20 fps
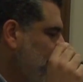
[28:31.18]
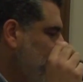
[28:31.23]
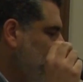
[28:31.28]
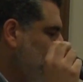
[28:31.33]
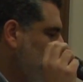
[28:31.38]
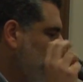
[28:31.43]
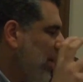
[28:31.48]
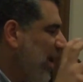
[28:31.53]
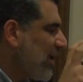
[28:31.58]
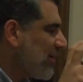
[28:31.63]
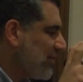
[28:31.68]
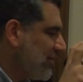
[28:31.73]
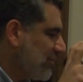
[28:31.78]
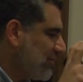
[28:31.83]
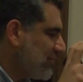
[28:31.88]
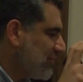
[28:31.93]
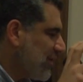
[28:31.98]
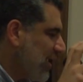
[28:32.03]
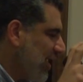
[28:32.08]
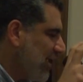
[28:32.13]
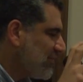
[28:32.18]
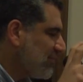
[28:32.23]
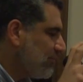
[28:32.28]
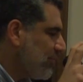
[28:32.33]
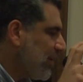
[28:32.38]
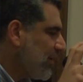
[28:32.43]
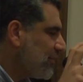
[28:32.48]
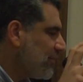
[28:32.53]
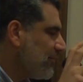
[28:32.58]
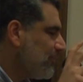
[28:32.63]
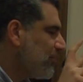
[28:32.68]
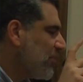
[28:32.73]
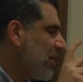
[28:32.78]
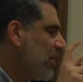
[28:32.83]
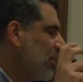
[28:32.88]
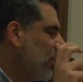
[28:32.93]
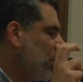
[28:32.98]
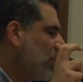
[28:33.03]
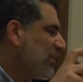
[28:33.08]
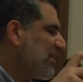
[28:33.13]
practice aspect.
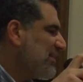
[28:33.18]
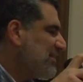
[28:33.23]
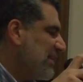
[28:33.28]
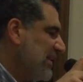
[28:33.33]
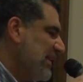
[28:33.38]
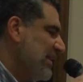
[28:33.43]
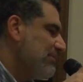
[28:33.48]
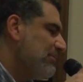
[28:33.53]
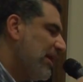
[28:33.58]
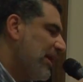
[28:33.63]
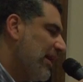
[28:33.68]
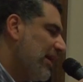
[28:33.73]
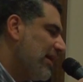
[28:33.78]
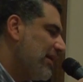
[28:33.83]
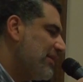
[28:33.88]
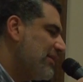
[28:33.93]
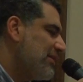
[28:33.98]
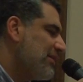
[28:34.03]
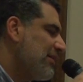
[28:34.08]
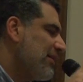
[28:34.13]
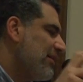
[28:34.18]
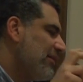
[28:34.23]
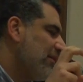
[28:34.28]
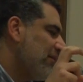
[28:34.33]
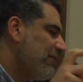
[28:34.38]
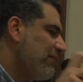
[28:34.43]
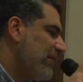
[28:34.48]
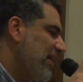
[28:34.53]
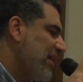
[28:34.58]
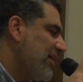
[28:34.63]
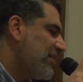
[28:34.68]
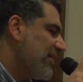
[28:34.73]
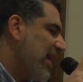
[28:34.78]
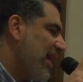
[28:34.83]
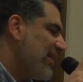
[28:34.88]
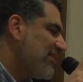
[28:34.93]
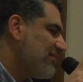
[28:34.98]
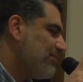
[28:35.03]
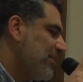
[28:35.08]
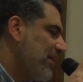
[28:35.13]
One is Iman, the faith
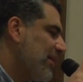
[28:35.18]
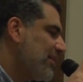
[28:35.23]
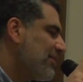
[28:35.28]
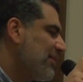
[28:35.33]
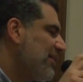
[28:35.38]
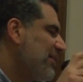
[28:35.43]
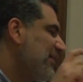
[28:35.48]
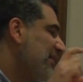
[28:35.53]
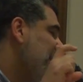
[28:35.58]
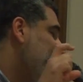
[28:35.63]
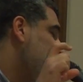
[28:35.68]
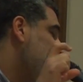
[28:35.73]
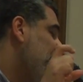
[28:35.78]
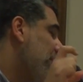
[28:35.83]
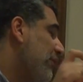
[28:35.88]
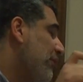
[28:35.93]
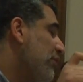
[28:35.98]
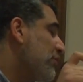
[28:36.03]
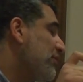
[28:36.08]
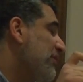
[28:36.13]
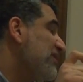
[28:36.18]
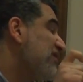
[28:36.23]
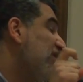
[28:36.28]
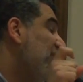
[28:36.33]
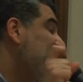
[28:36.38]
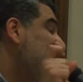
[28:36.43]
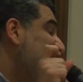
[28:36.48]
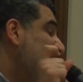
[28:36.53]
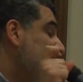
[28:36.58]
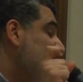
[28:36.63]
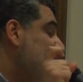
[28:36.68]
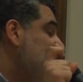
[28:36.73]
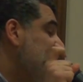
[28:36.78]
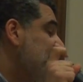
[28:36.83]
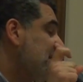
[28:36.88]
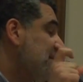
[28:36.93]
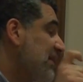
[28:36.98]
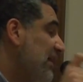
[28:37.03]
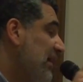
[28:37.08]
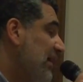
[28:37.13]
aspect. And the third one is called
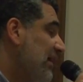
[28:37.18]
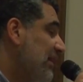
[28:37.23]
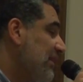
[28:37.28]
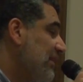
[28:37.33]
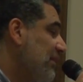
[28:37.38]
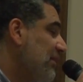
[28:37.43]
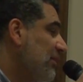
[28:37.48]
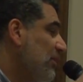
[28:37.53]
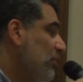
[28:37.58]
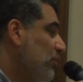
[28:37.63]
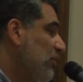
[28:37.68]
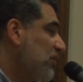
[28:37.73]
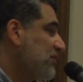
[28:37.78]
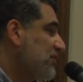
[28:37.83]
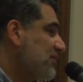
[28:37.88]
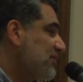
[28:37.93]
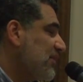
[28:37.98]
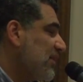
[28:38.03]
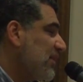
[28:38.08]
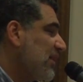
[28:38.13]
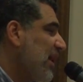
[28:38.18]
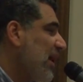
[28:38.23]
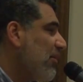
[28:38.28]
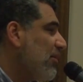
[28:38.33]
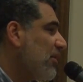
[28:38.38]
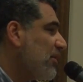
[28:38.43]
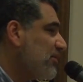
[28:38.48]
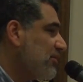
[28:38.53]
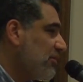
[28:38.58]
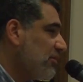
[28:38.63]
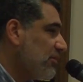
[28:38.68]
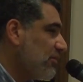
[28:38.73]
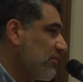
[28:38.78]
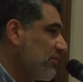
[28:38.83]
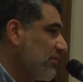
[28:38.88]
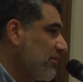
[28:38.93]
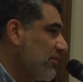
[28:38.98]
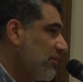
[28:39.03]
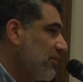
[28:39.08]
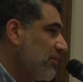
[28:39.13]
Ihsan, which is the character
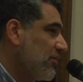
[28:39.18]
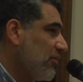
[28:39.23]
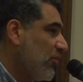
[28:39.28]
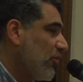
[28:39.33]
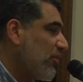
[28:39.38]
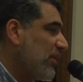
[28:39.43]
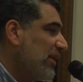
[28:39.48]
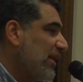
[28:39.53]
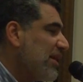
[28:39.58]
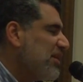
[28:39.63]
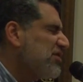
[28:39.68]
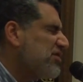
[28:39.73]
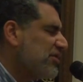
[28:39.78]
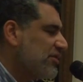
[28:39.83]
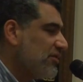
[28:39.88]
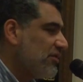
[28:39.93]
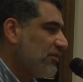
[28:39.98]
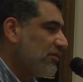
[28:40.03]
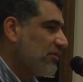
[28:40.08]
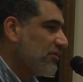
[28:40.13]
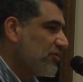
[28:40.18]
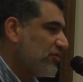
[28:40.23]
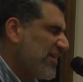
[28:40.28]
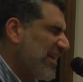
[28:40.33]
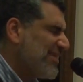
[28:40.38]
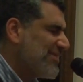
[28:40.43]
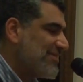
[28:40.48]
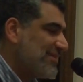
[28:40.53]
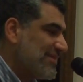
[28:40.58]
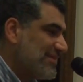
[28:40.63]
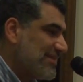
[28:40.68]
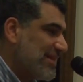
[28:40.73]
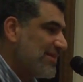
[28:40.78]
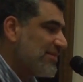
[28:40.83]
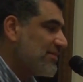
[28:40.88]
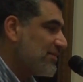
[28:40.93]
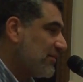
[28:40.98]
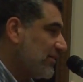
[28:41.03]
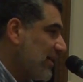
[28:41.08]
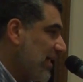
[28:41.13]
or relational,
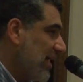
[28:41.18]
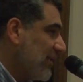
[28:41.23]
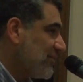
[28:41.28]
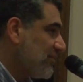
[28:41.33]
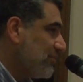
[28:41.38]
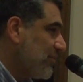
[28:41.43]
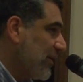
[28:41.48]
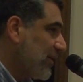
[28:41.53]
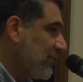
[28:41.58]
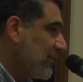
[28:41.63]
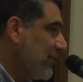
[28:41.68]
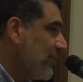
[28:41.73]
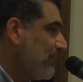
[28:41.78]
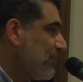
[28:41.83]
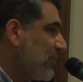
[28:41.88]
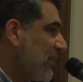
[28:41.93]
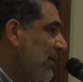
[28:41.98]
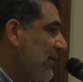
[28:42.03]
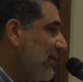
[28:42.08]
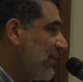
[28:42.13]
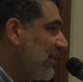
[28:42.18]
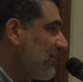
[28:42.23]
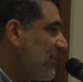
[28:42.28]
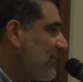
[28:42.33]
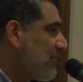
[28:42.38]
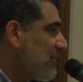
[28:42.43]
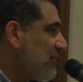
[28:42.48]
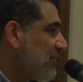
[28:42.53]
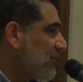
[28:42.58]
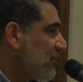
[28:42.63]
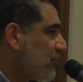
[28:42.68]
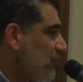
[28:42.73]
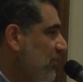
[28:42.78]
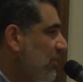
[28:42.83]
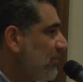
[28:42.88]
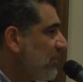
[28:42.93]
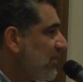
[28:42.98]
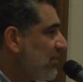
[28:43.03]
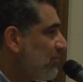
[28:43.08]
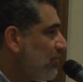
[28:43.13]
transcendental aspect. And that this is
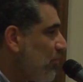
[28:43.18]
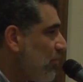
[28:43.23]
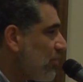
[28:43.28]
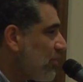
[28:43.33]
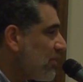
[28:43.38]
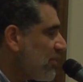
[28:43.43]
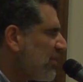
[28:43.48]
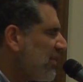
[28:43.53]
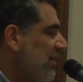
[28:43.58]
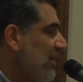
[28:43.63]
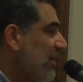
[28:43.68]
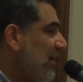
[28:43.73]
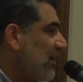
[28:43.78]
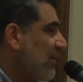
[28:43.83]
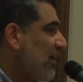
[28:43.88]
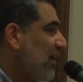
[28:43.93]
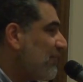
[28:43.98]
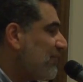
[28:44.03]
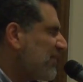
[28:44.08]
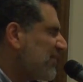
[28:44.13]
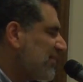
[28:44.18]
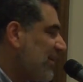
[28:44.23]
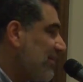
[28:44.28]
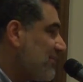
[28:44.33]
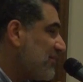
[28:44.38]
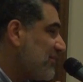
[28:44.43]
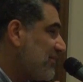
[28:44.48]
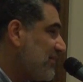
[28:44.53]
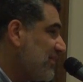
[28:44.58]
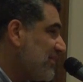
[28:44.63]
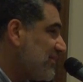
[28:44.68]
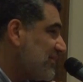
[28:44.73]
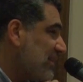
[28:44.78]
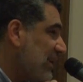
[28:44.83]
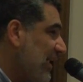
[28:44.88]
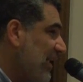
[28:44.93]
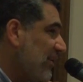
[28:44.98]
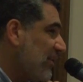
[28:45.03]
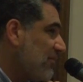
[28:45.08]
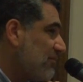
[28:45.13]
extremely important, and oftentimes this
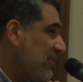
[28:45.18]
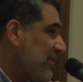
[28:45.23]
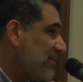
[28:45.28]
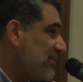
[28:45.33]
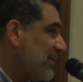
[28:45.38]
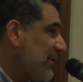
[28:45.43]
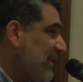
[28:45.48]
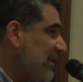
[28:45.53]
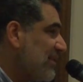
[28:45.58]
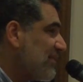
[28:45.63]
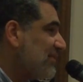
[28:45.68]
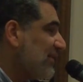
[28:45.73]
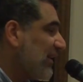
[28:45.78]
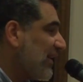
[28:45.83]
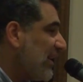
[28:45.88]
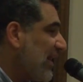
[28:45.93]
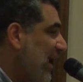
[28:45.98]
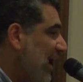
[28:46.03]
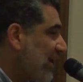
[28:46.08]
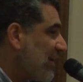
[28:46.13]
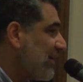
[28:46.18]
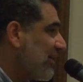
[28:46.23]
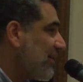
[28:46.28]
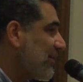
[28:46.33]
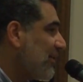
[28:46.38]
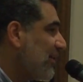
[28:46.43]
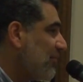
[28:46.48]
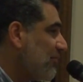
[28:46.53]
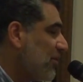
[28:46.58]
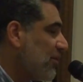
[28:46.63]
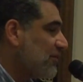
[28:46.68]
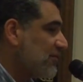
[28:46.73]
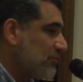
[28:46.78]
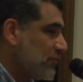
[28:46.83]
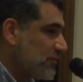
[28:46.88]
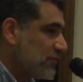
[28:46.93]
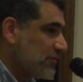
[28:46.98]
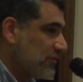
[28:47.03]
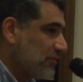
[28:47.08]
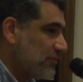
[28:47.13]
element is lacking amongst
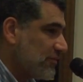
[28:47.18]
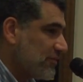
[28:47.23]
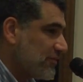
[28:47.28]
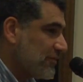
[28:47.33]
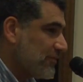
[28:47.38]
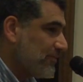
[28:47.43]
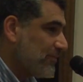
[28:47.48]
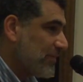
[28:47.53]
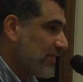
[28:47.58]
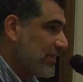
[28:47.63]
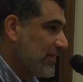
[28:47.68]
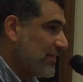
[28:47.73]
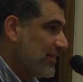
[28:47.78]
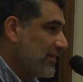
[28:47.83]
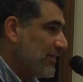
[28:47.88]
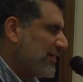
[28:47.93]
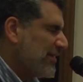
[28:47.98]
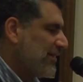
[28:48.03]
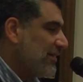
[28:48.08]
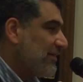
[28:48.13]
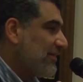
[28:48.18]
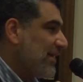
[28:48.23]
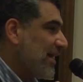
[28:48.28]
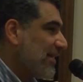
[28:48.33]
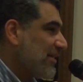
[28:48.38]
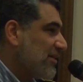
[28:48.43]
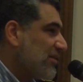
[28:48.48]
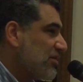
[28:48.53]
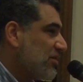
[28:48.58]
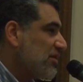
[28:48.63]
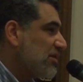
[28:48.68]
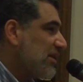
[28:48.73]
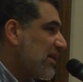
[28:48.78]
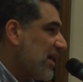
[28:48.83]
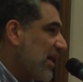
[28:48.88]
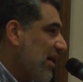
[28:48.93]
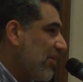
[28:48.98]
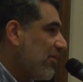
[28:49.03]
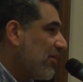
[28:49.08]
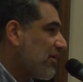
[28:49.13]
Muslims. That good
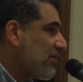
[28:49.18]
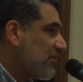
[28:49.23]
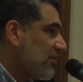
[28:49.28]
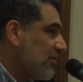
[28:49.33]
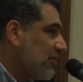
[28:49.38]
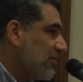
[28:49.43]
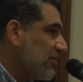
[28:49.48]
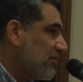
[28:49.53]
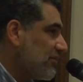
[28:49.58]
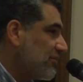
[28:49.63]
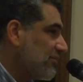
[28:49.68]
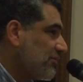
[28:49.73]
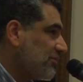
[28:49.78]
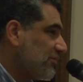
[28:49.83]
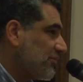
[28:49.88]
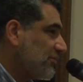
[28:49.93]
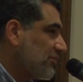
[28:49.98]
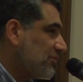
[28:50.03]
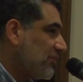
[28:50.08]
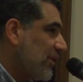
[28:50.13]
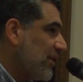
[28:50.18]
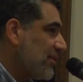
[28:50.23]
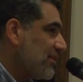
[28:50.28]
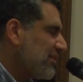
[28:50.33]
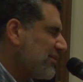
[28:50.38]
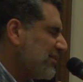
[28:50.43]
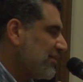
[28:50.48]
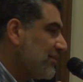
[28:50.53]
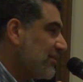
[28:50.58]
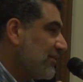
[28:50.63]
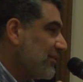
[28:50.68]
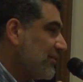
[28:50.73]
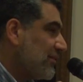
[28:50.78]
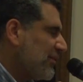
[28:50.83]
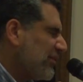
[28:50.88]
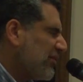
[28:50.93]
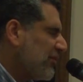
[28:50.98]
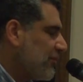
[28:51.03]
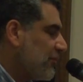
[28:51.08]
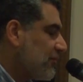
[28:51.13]
character, right?
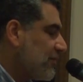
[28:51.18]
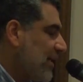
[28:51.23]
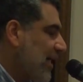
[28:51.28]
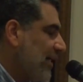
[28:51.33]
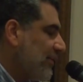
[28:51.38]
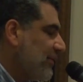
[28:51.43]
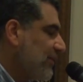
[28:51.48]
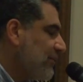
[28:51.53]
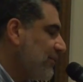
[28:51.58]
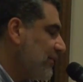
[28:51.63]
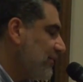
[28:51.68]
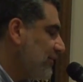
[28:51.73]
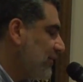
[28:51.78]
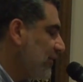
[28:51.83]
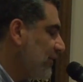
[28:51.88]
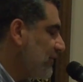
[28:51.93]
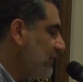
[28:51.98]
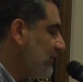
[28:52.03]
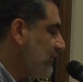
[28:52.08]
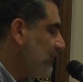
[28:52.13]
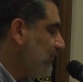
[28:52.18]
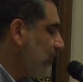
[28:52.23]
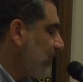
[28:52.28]
There's a hadith that says,